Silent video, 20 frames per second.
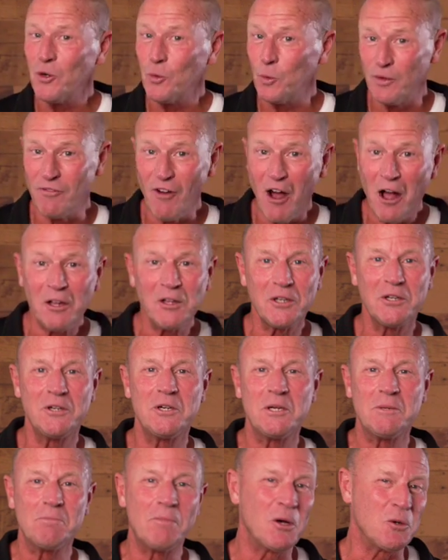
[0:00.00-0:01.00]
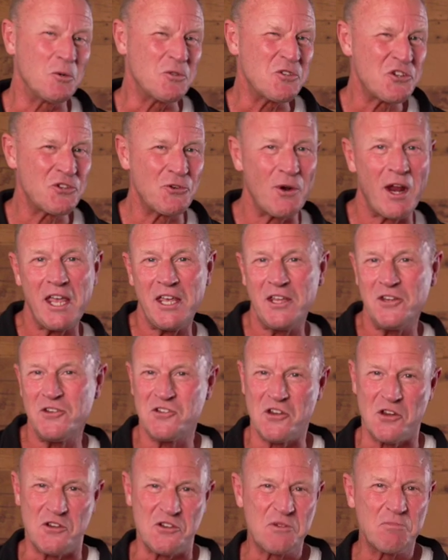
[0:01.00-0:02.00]
we've all heard about strains
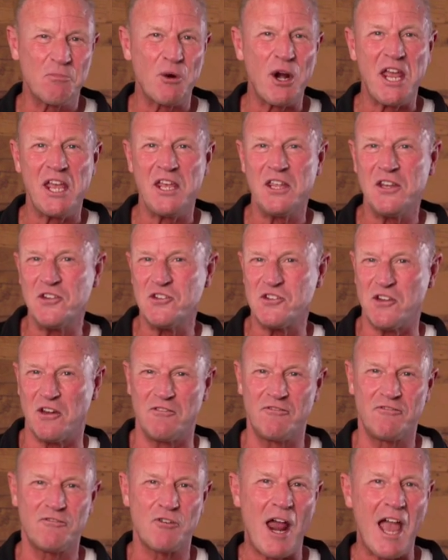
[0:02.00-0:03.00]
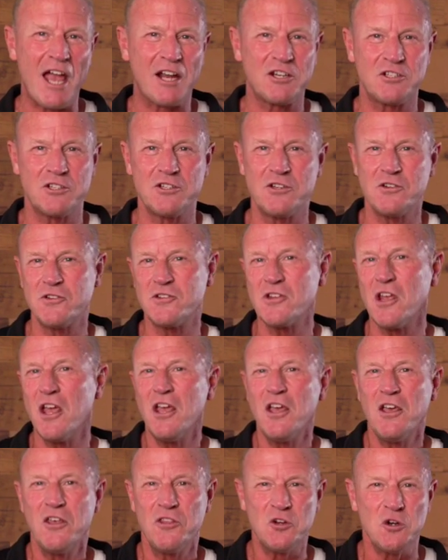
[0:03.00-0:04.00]
and sprains and fractures.
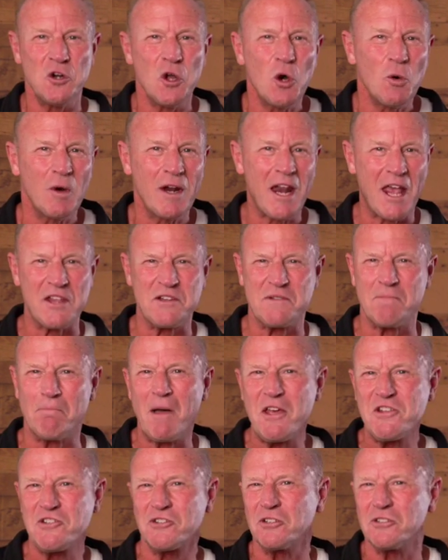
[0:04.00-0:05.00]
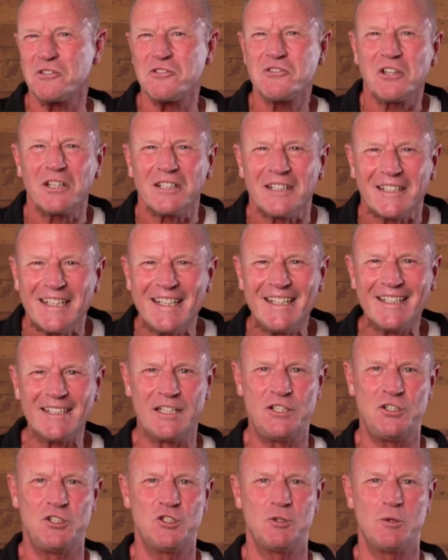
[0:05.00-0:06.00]
They're known as musculoskeletal
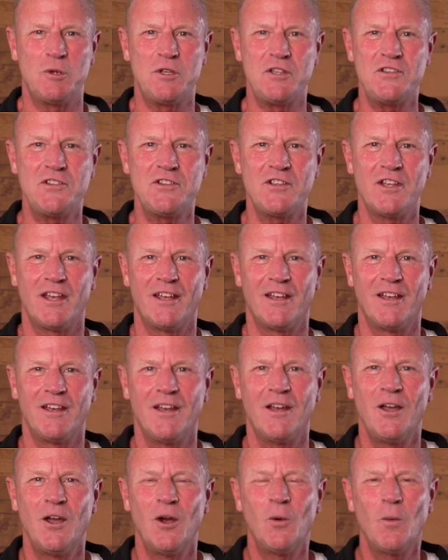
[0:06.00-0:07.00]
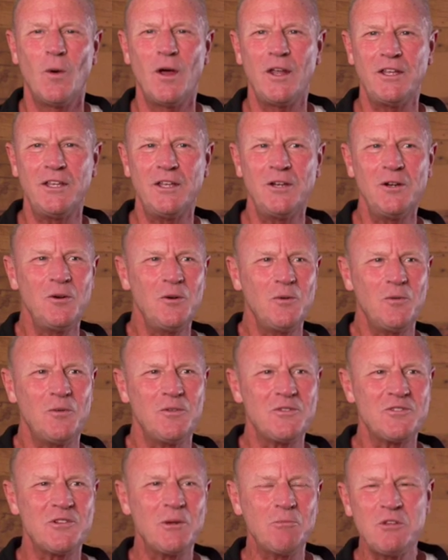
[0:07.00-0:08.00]
injuries. Well, you know,
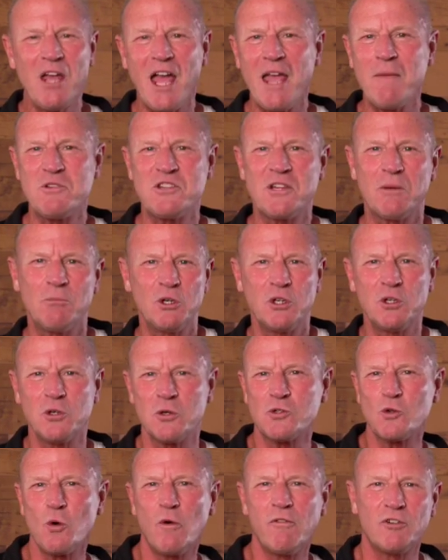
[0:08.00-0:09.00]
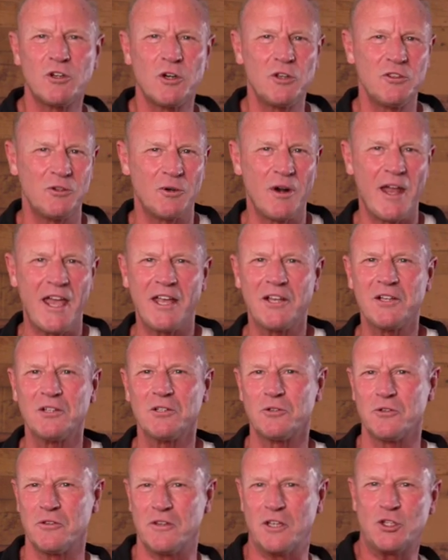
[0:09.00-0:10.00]
sometimes someone goes over on their ankle
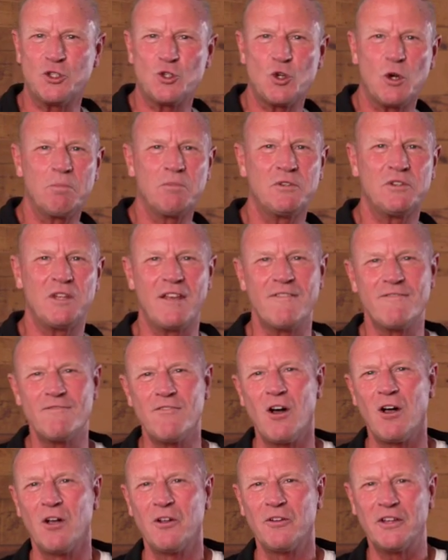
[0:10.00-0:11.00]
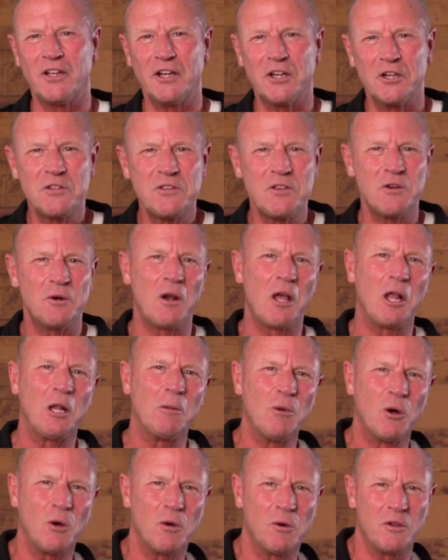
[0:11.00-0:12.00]
or they trip and they fall and they hurt their
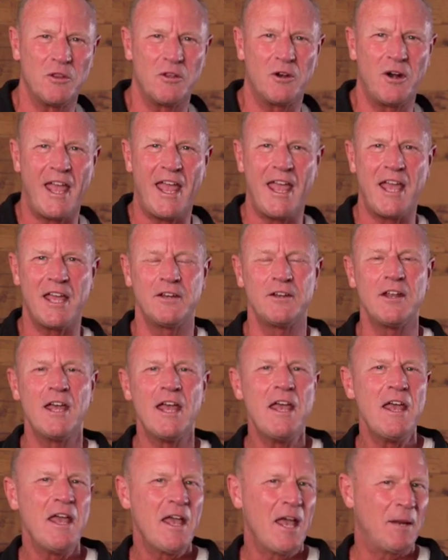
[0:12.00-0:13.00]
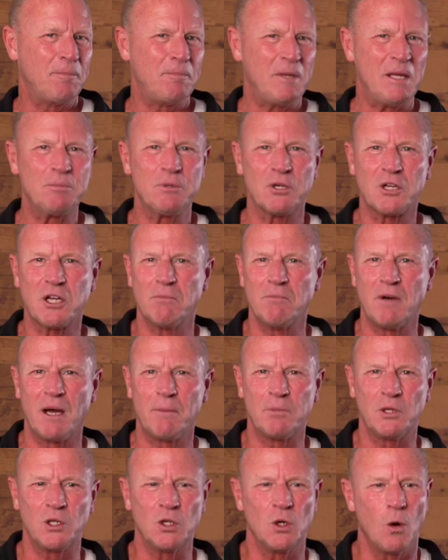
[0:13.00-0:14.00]
elbow or their hand, and people come
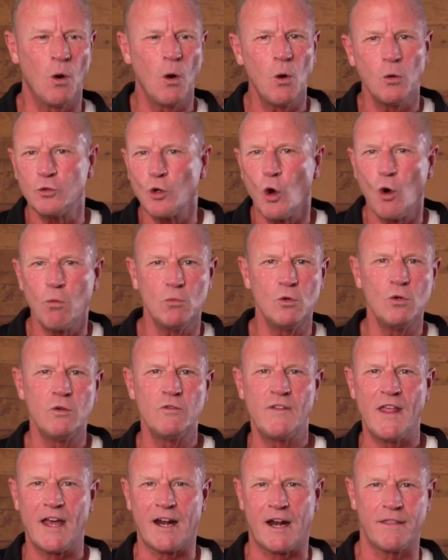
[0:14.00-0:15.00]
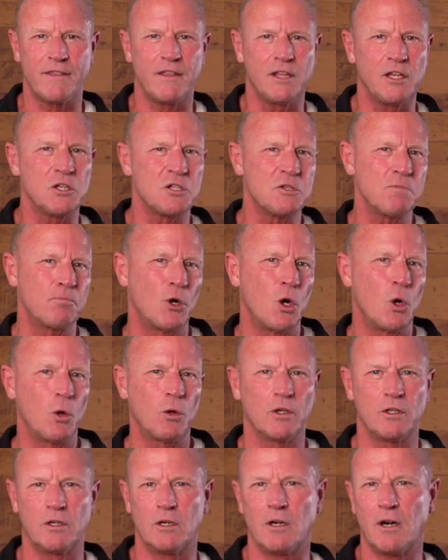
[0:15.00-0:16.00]
up and go, "Oh, don't move that. I think it's
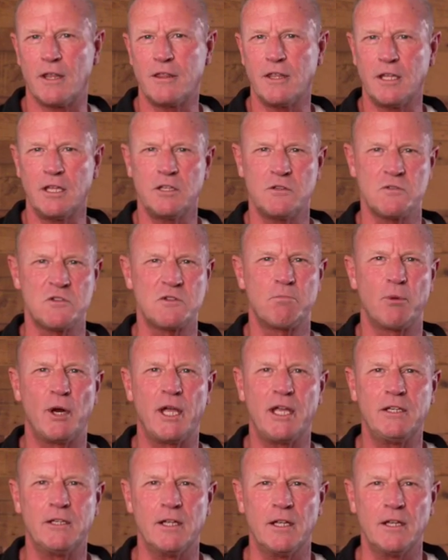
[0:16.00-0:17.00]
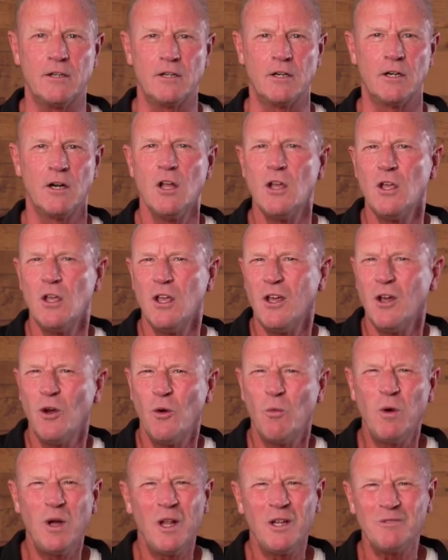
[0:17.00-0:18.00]
broken," or "I think you sprained it," or,
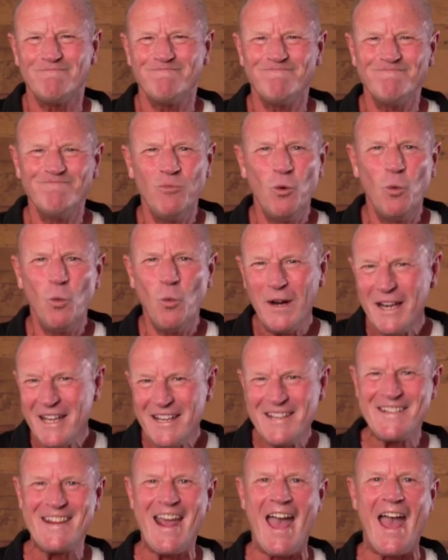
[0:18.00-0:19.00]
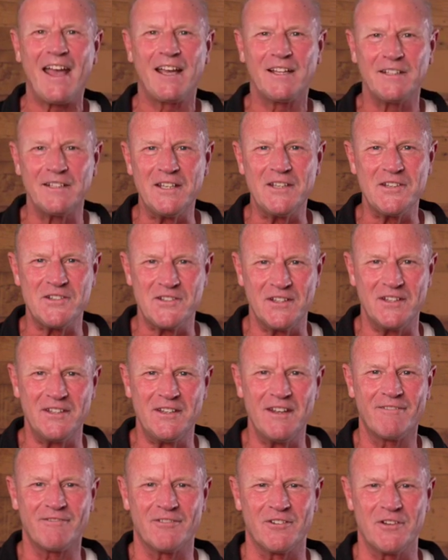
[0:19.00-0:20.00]
well, what exactly is the
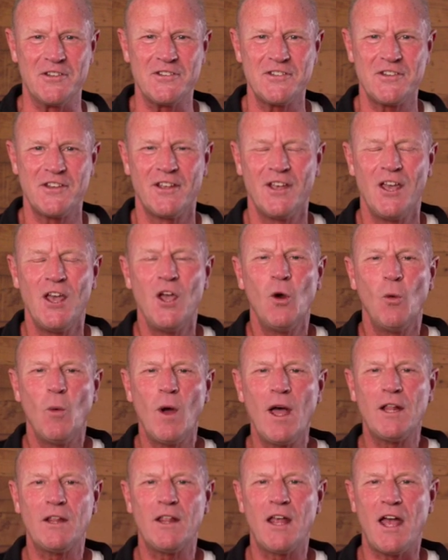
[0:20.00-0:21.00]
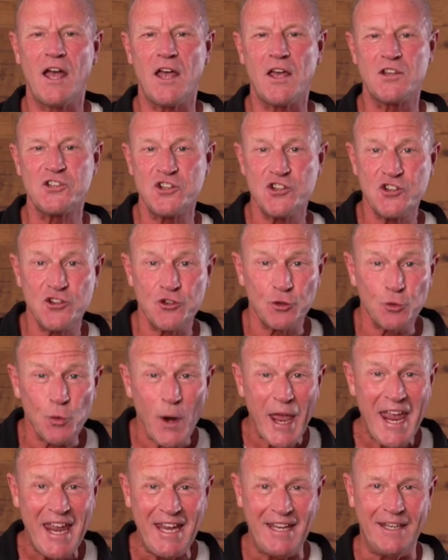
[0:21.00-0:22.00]
difference? Well, a
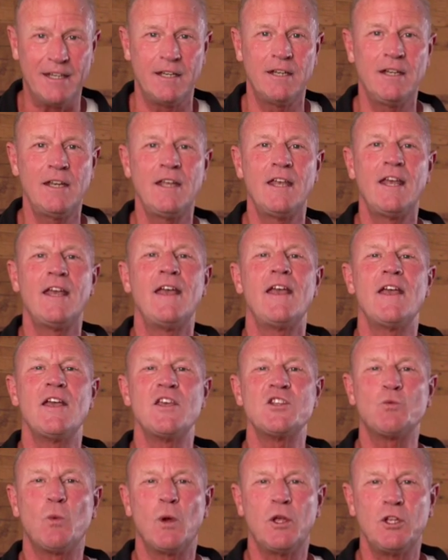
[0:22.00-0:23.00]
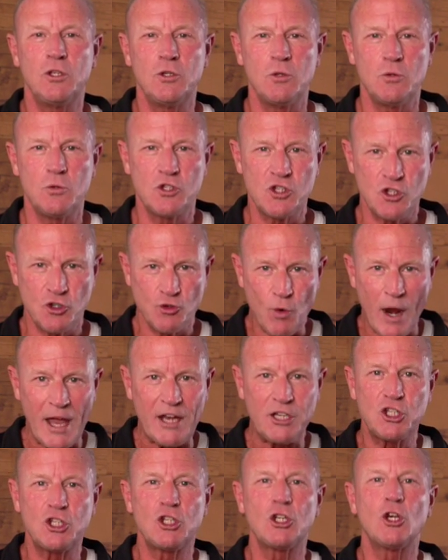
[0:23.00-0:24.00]
strain is when you
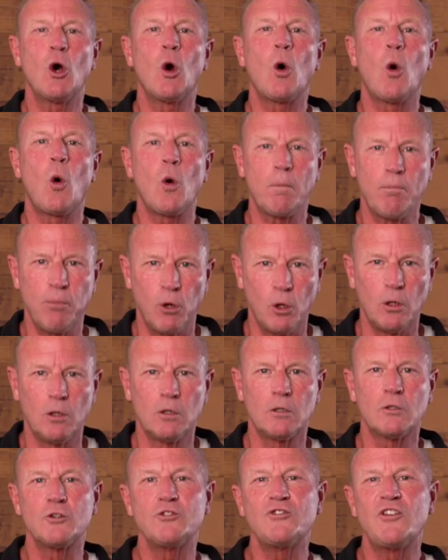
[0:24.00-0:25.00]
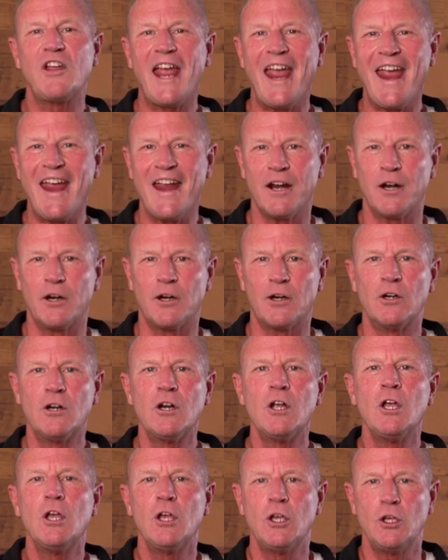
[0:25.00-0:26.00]
stretch or pull or tear
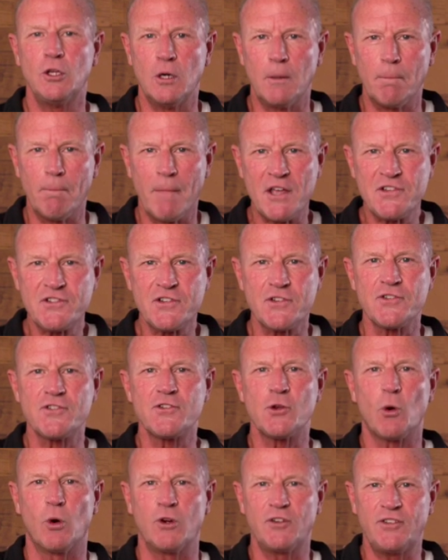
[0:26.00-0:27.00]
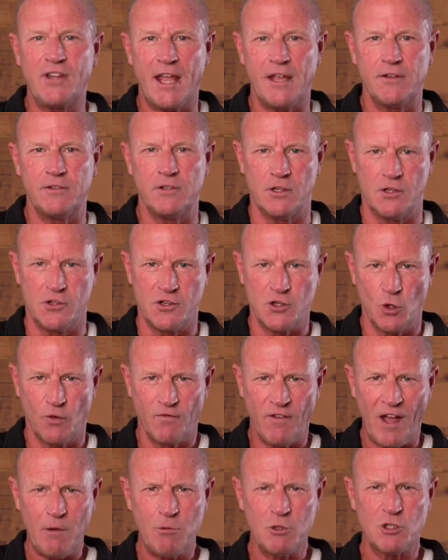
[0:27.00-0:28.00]
your muscles or tendons. So
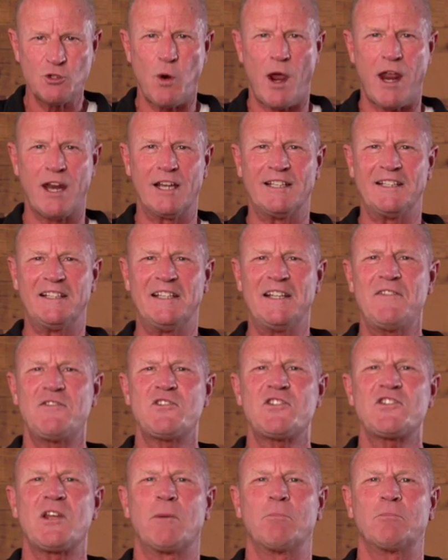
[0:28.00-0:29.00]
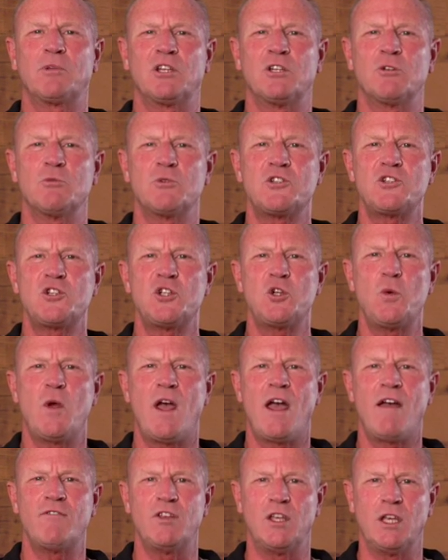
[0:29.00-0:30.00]
if I was trying to lift something that was too
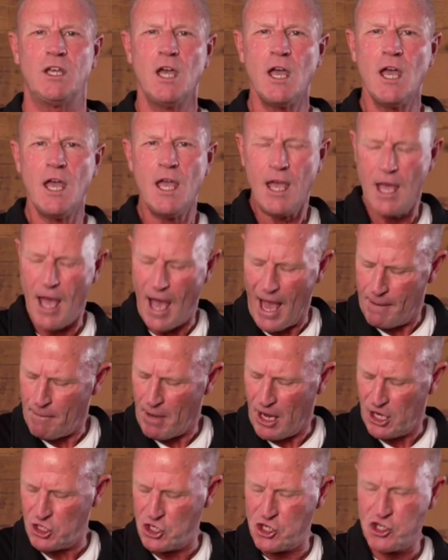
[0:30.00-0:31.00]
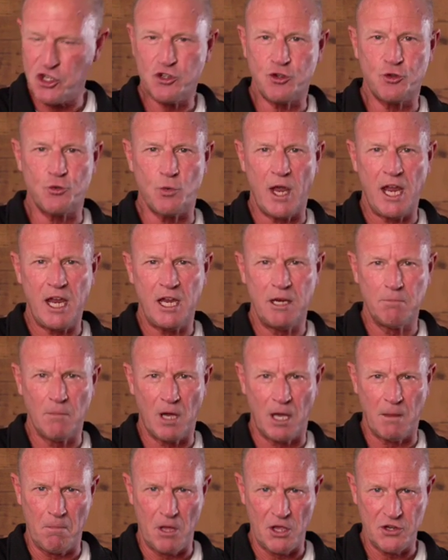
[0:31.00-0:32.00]
heavy, I might strain
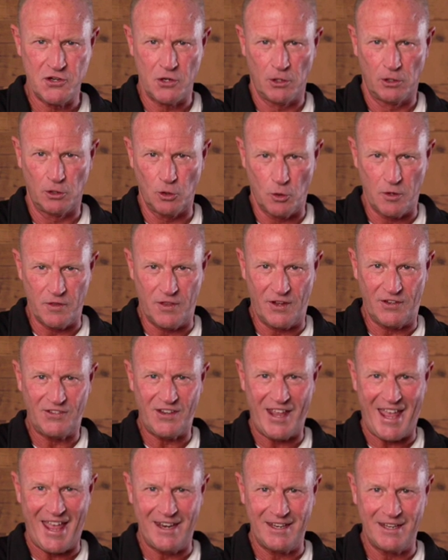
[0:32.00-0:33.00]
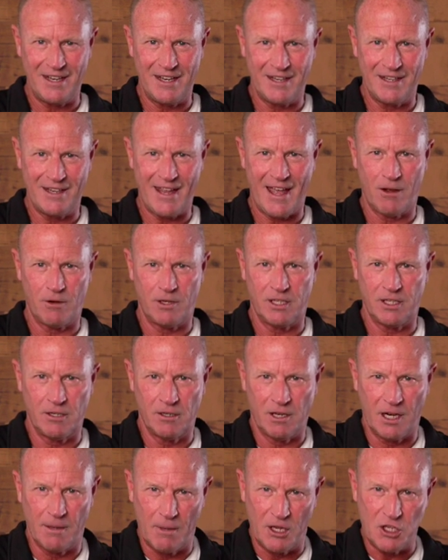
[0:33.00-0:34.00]
my muscle or the tendon down
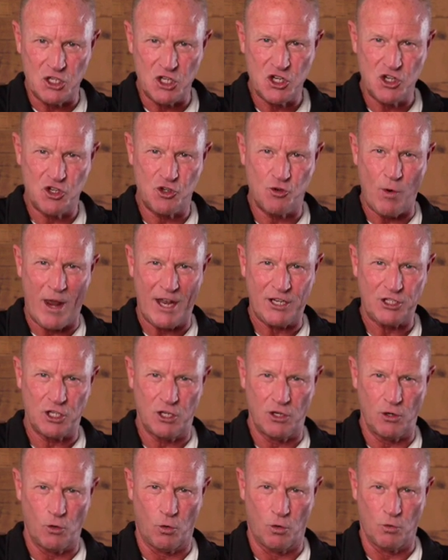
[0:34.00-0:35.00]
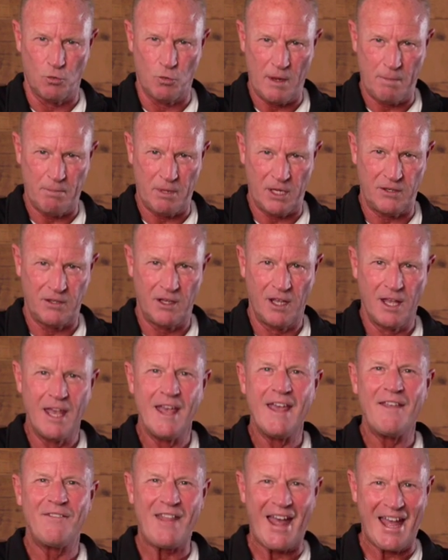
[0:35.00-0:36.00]
here. I might stretch it or rip it.
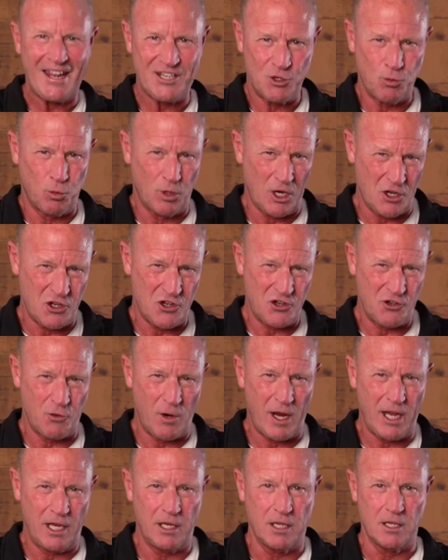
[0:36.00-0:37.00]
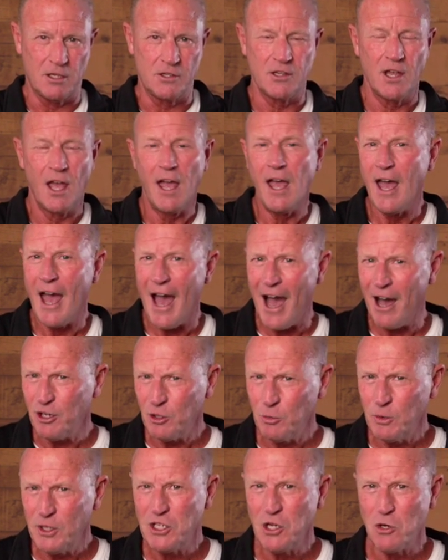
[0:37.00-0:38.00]
That's what a strain is. How do
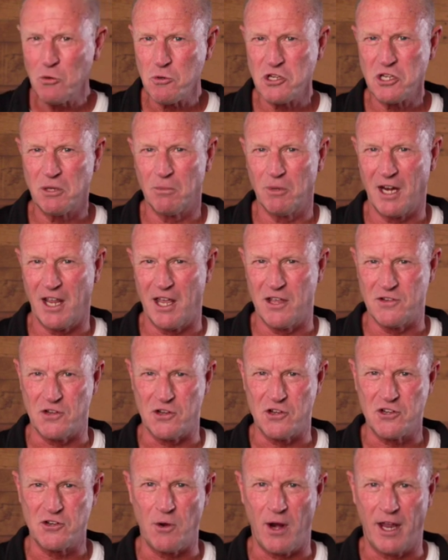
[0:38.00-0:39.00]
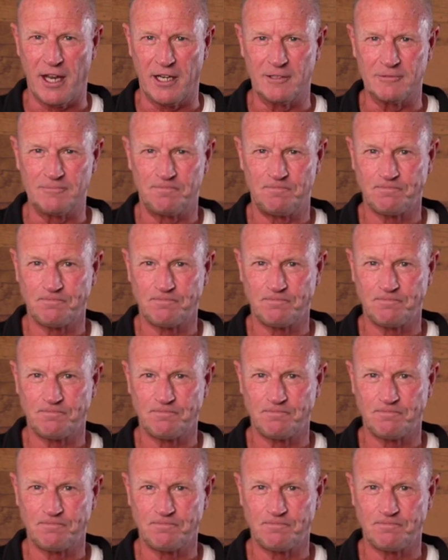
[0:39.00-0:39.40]
we know someone has a strain?